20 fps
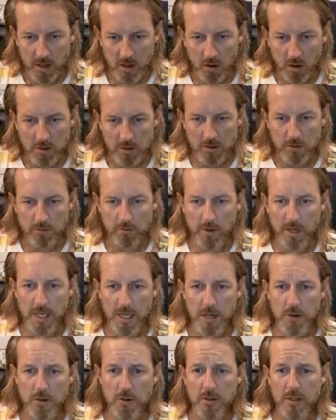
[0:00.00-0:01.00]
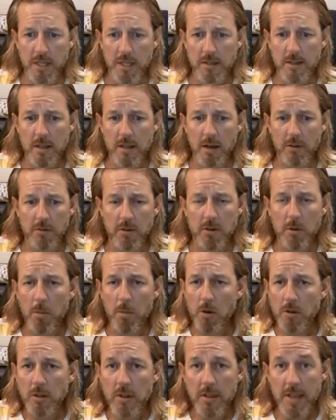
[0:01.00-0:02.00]
lots of really interesting stuff. So
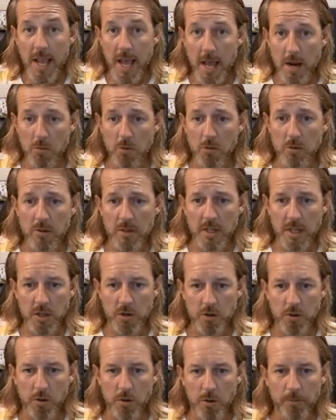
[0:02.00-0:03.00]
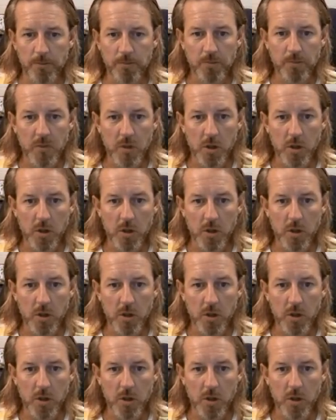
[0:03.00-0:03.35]
most of the animals that you're